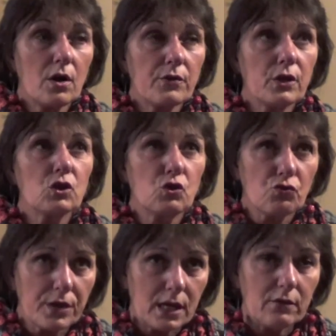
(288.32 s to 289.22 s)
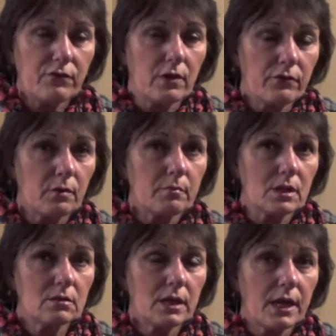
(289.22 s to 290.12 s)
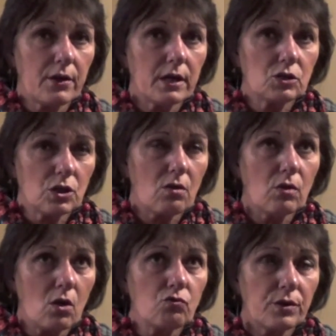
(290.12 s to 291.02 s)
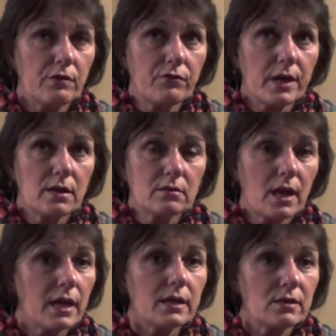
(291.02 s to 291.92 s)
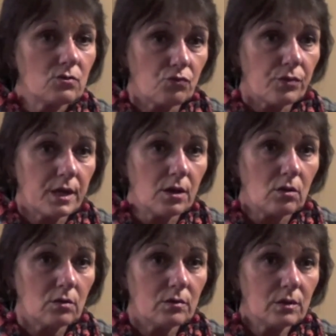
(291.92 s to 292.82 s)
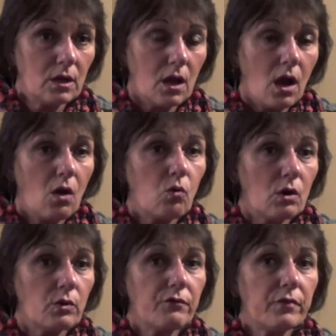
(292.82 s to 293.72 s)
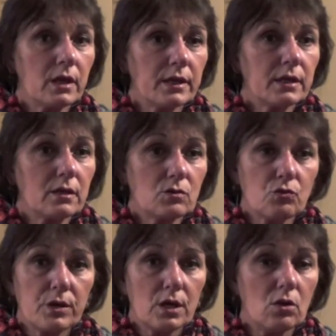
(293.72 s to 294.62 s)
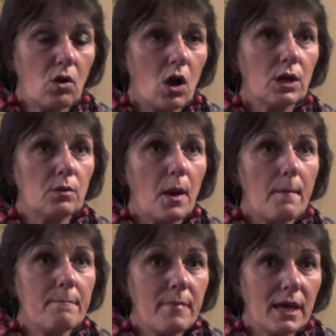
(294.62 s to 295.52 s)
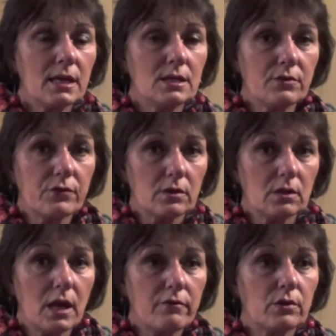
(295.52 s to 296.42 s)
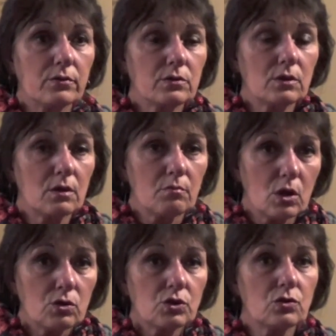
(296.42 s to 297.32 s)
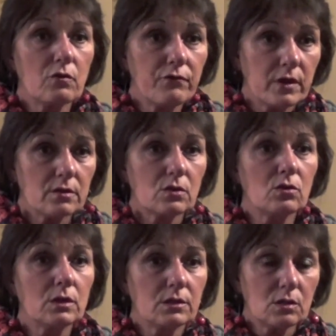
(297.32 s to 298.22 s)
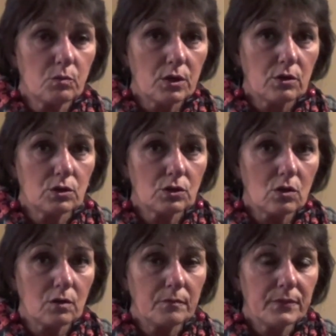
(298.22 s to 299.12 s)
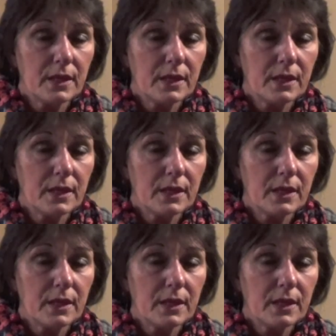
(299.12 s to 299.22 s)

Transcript: the grief from miscarriage, I'll rephrase that, is real. What we're feeling is real on many different levels, emotional, physical, and spiritual.